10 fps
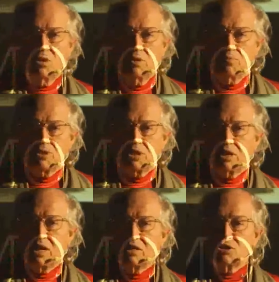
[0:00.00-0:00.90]
in
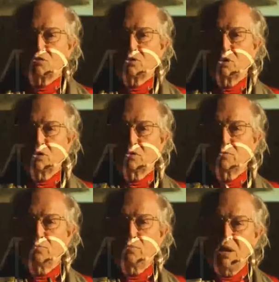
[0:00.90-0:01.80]
psychoanalysis of the
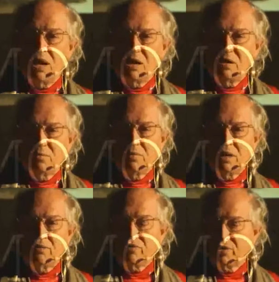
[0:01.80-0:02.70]
male
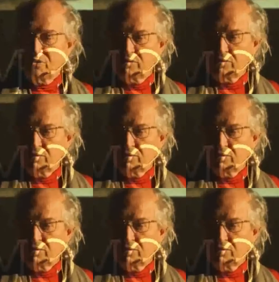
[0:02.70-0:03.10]
figure,